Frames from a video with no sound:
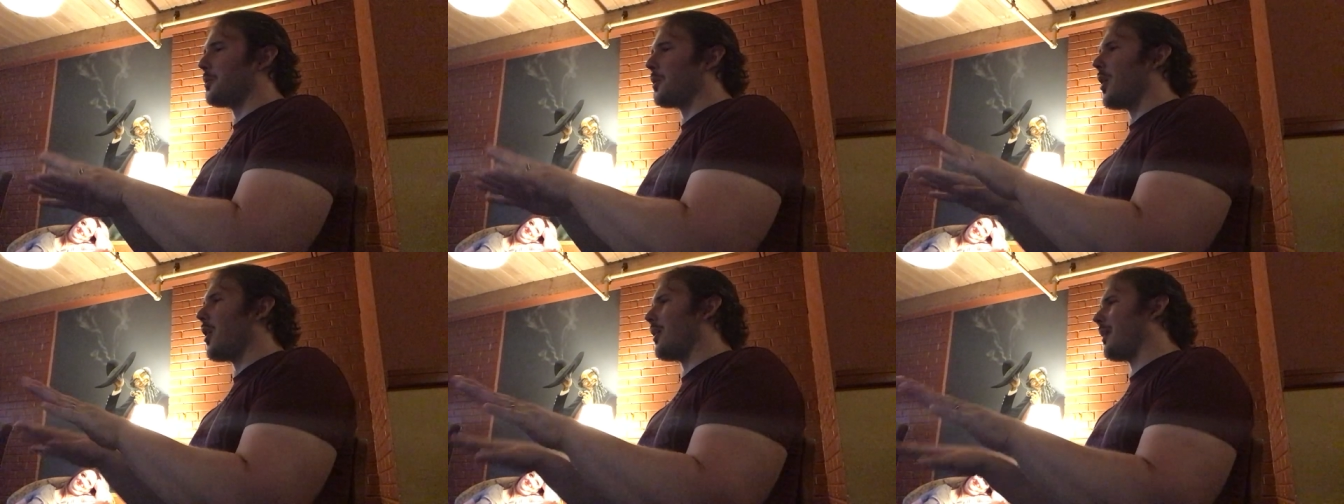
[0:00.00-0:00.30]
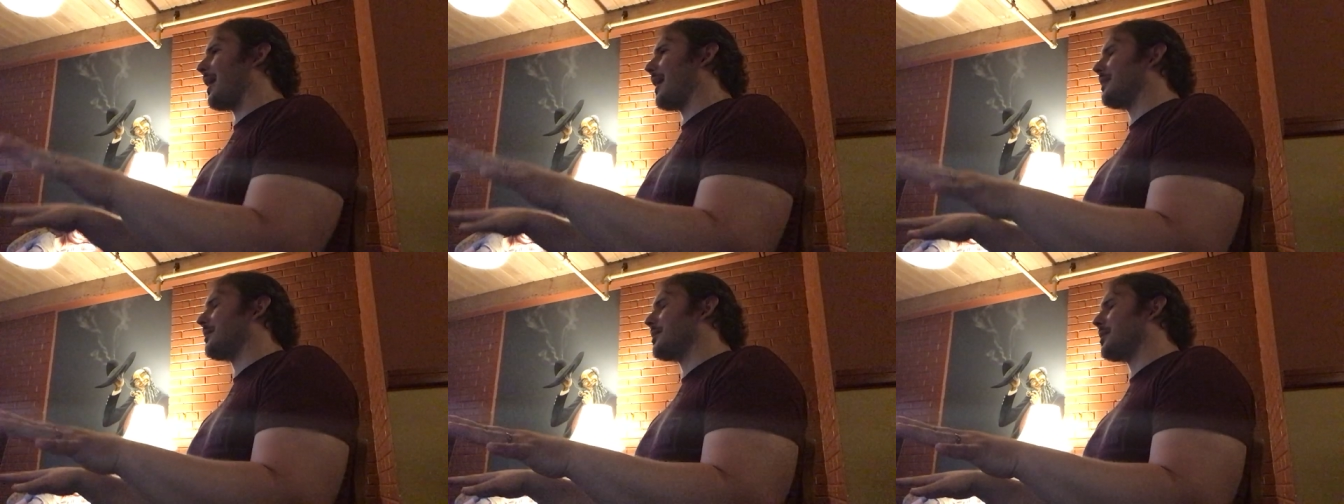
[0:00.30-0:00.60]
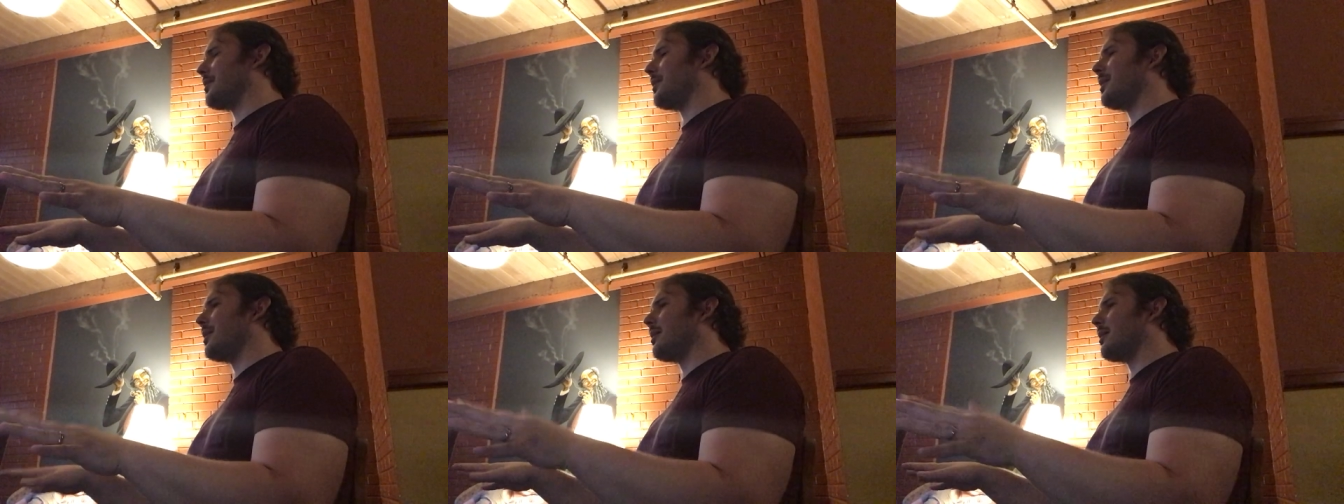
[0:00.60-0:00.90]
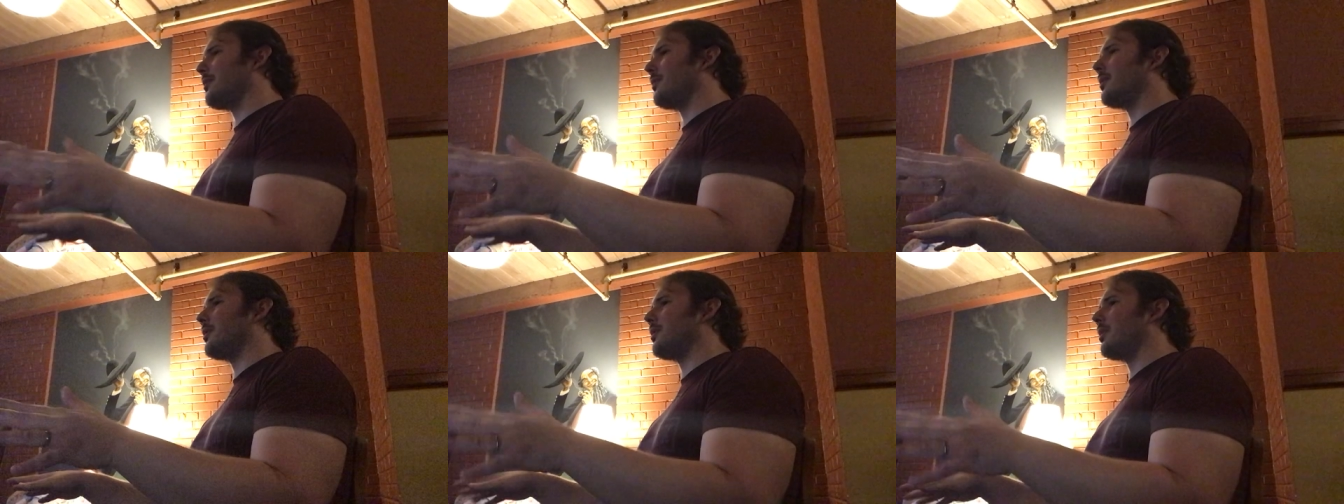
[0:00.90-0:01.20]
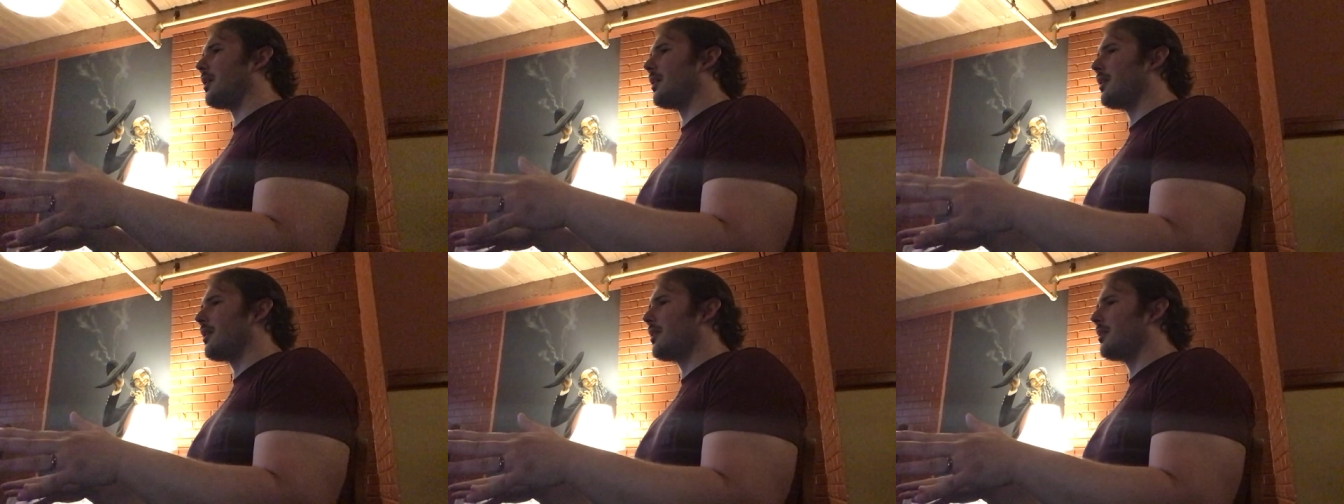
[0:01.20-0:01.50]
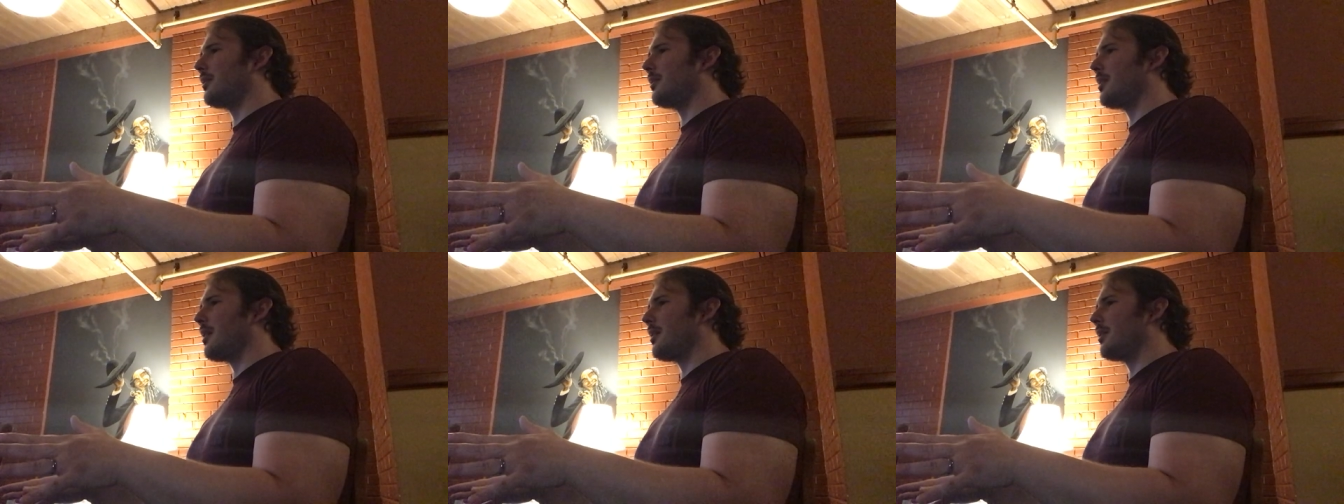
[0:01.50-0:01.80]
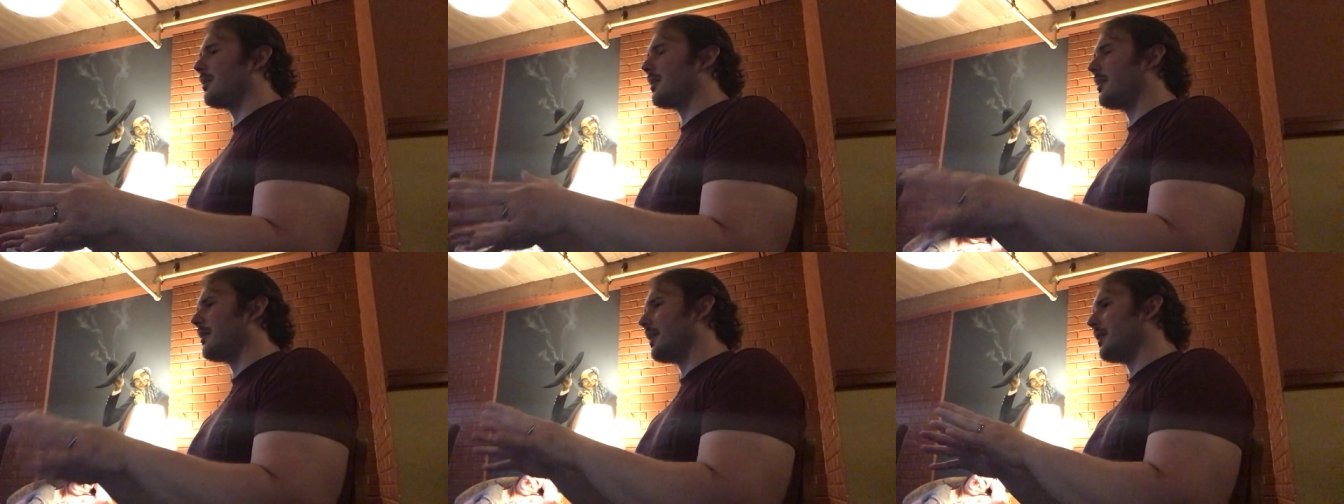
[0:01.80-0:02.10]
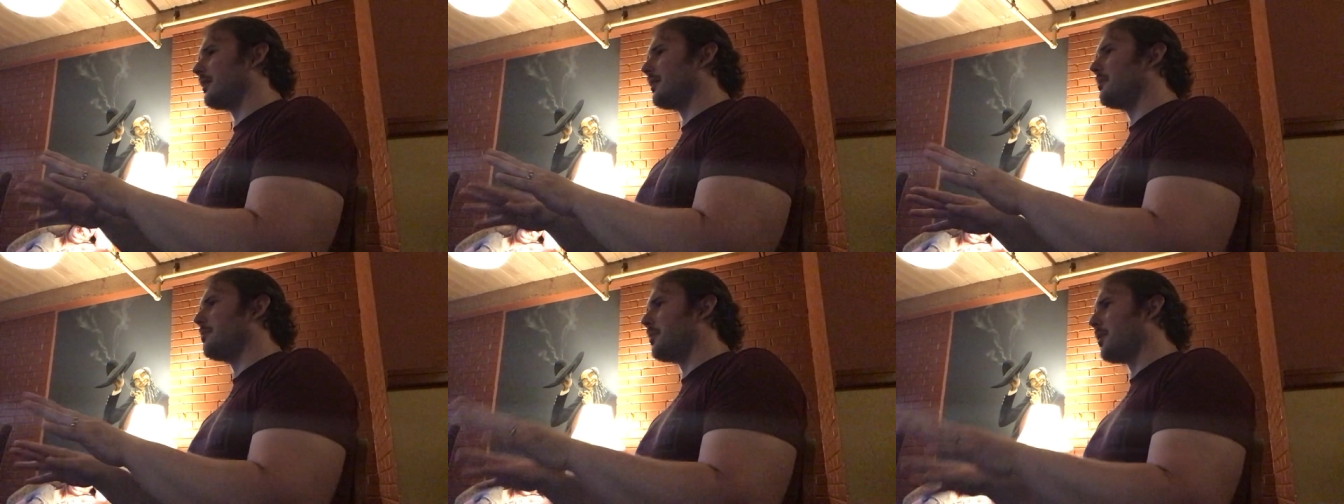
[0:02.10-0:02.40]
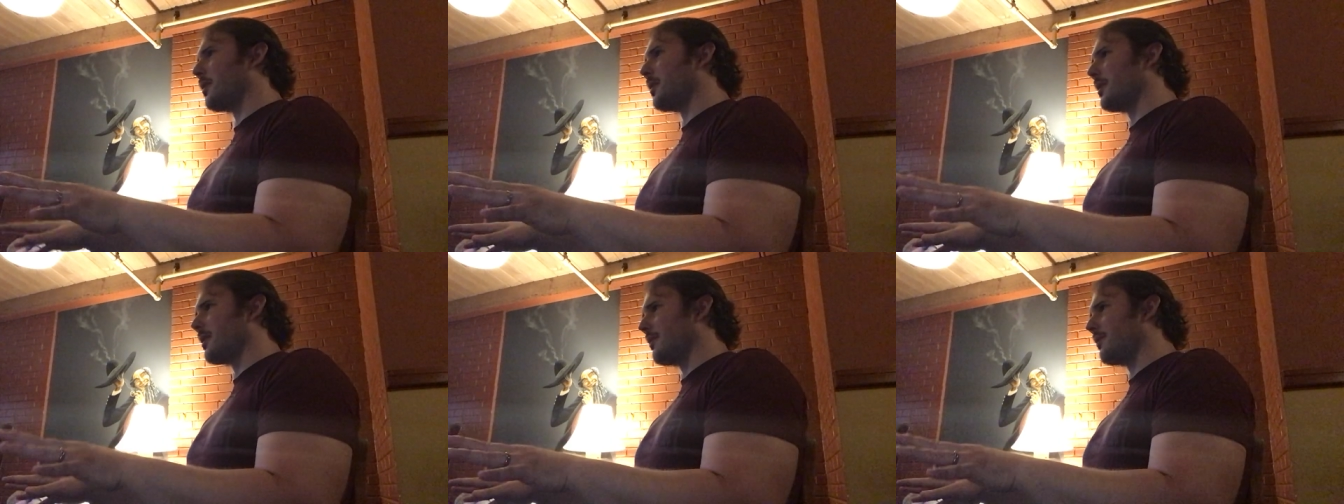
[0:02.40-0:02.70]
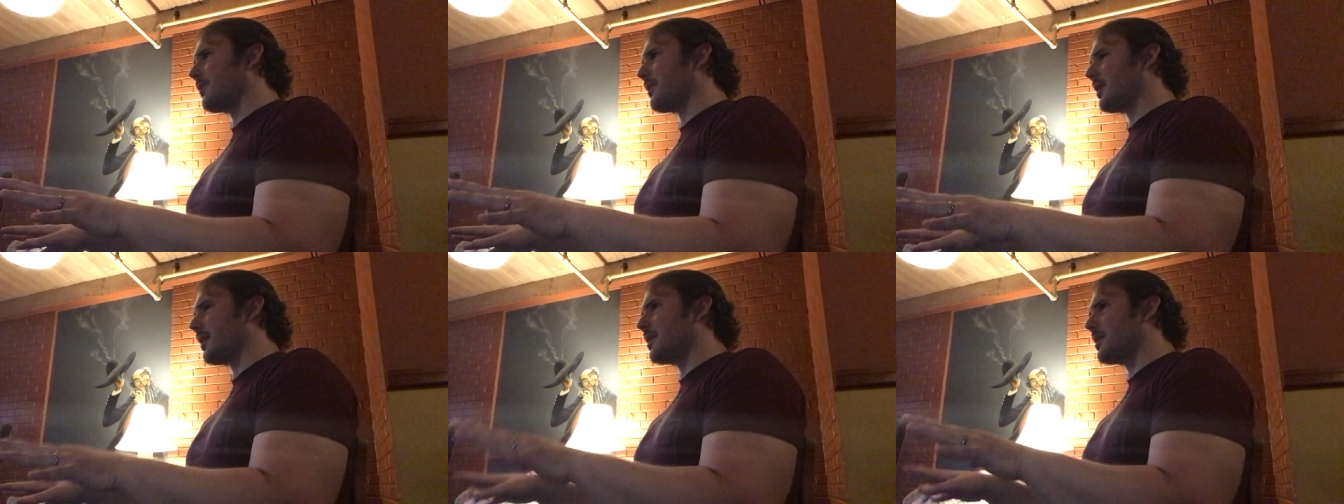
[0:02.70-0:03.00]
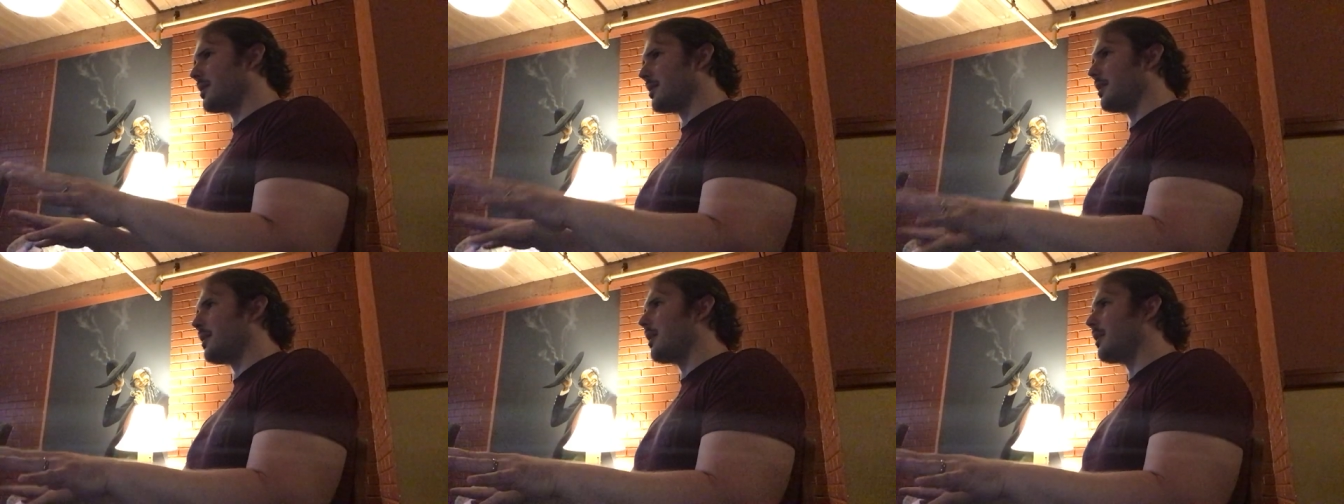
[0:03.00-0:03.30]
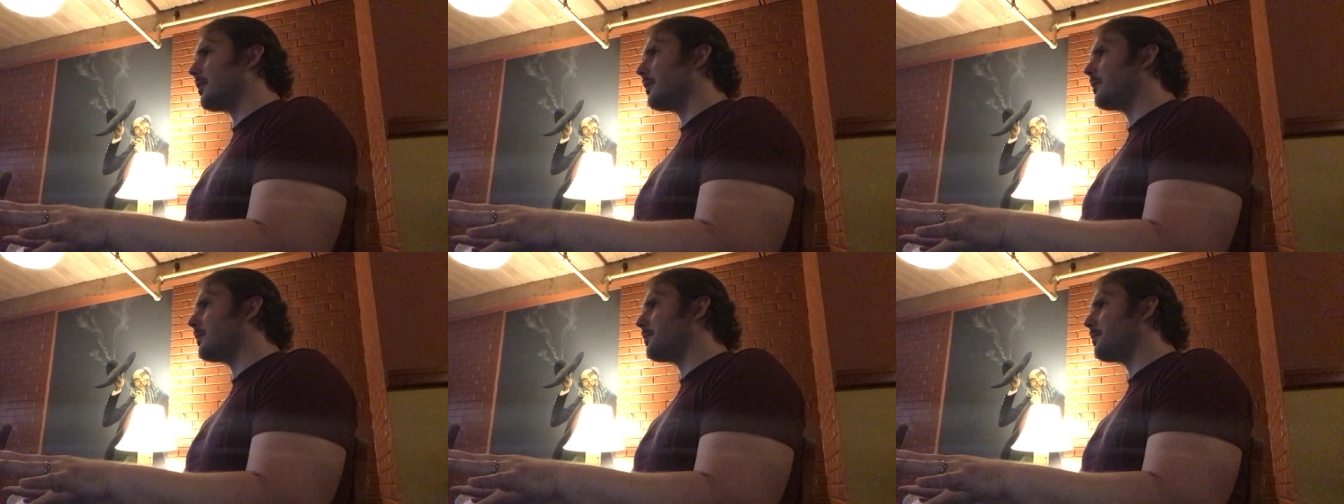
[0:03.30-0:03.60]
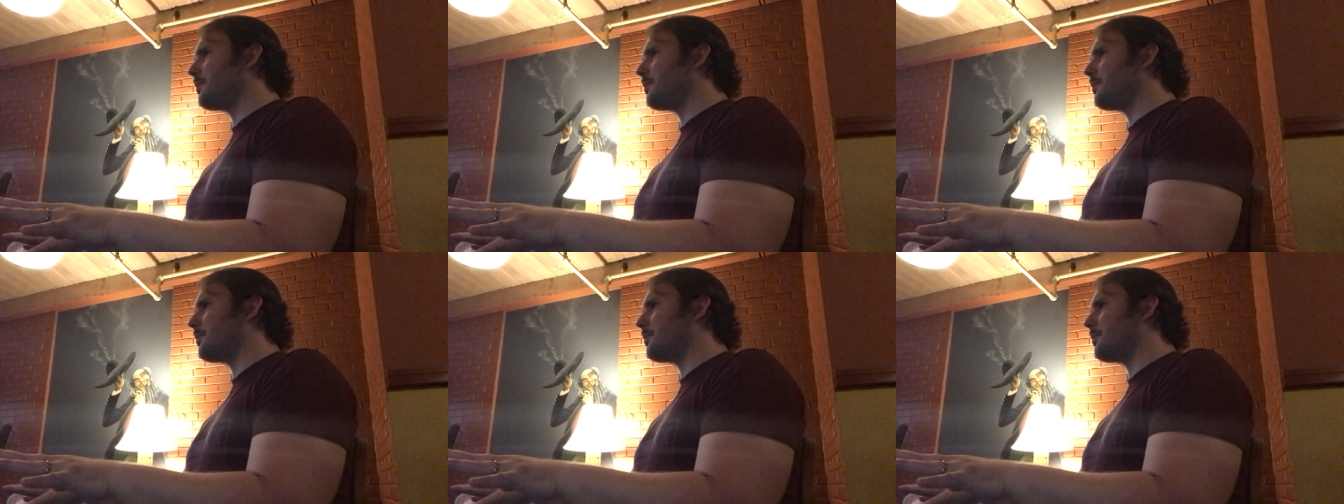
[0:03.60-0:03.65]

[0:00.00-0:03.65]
wrong answer here for a lot of these things, and that's important for us to know.